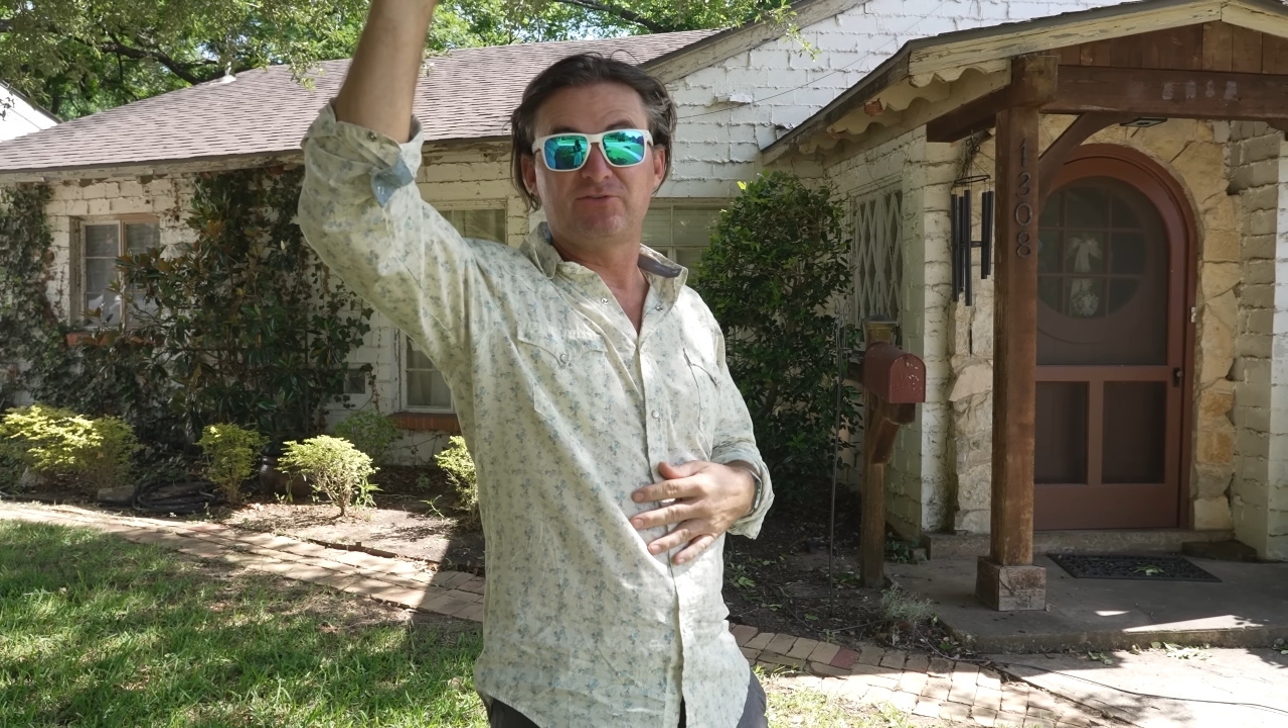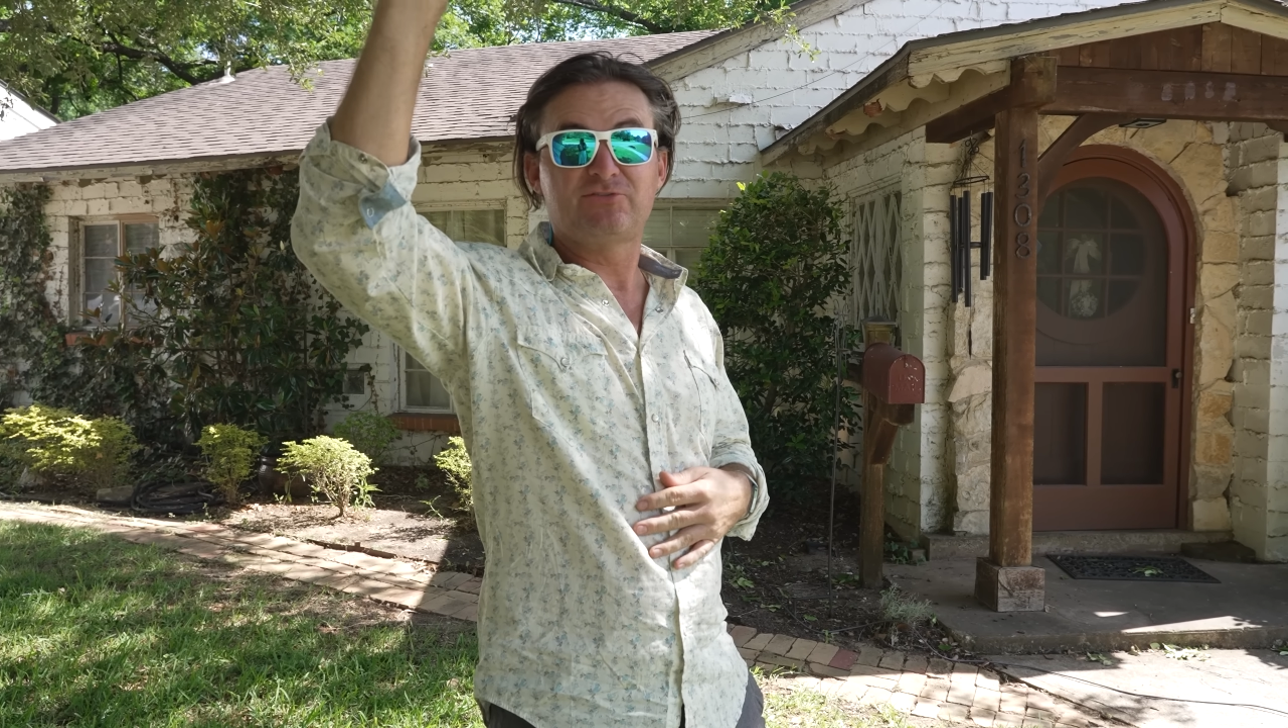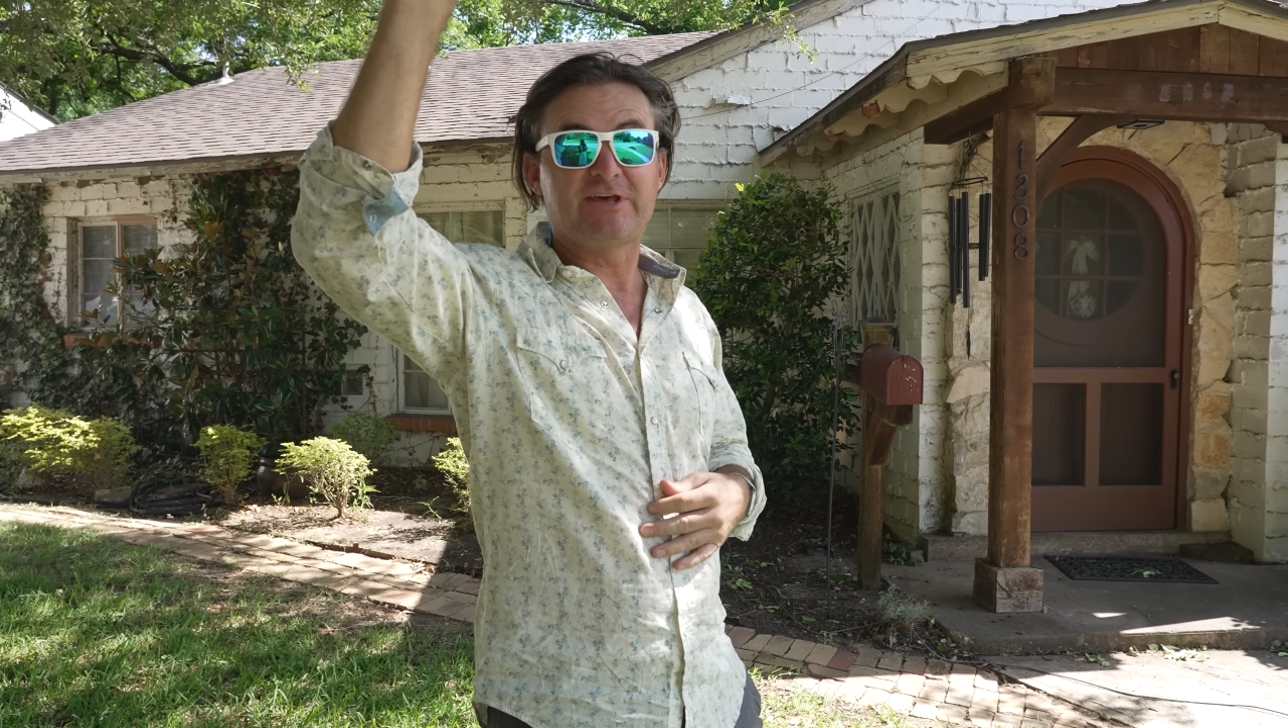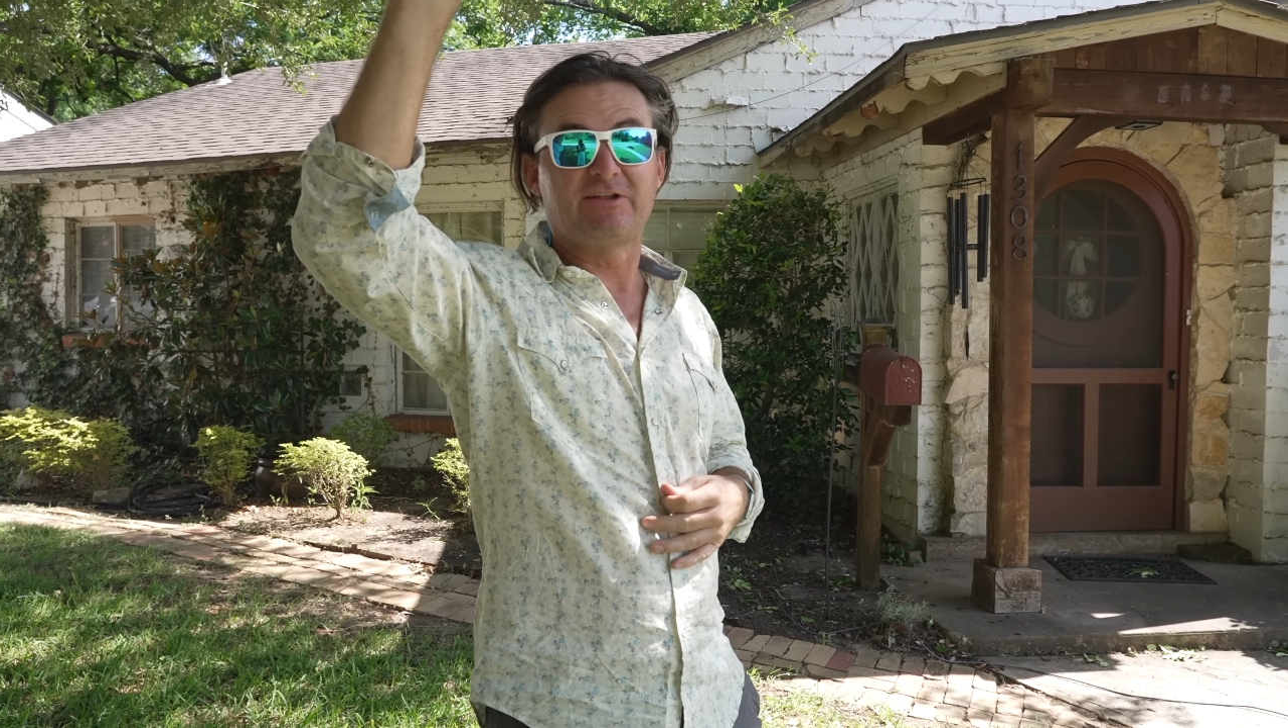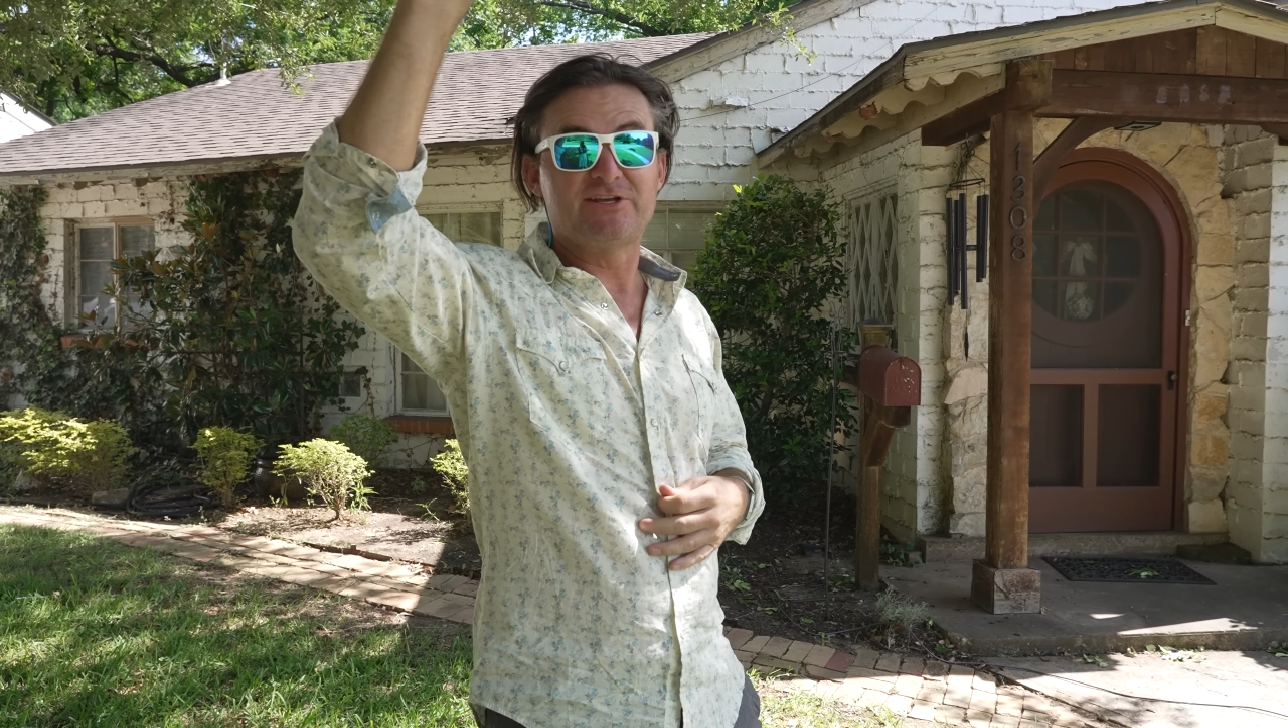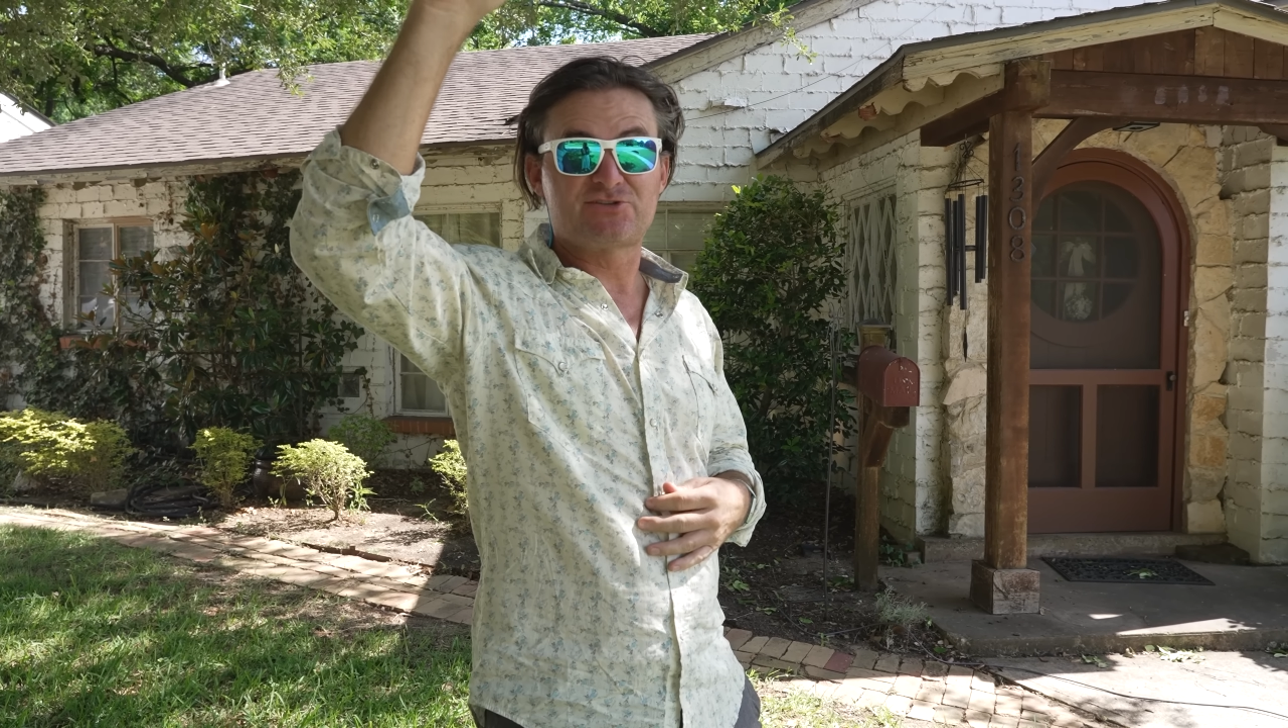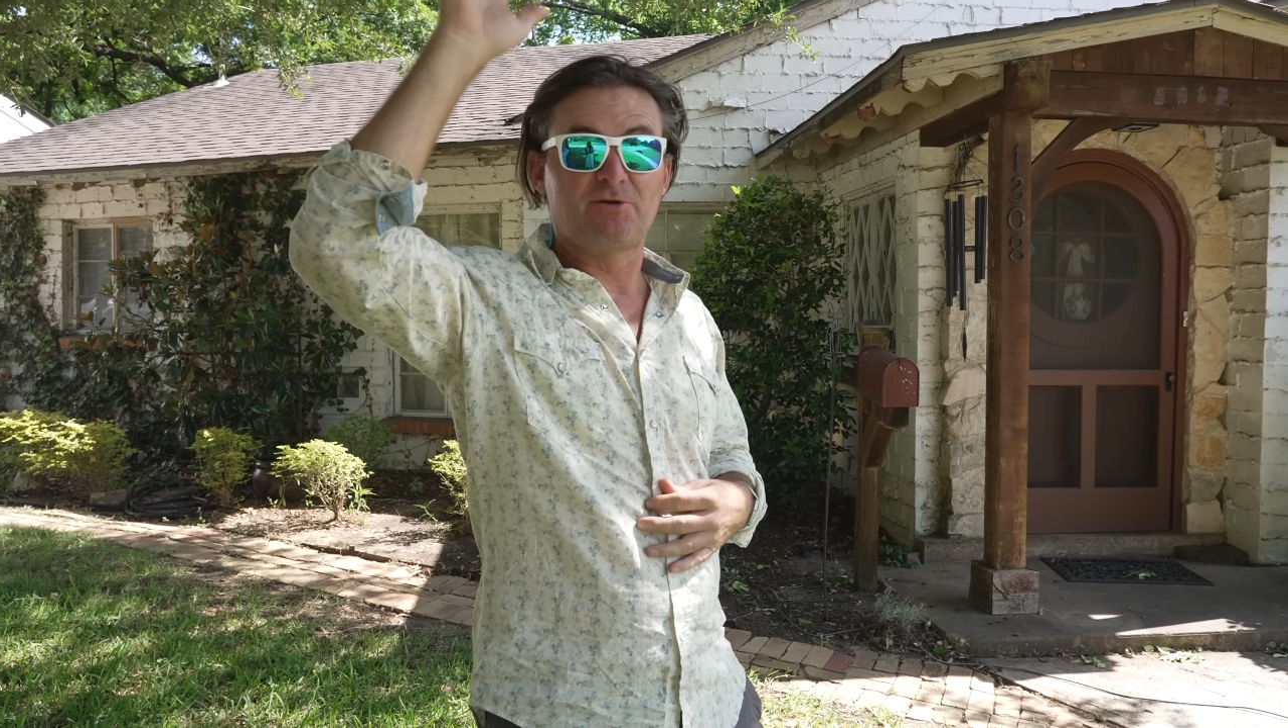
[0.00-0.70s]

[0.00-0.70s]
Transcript: satellites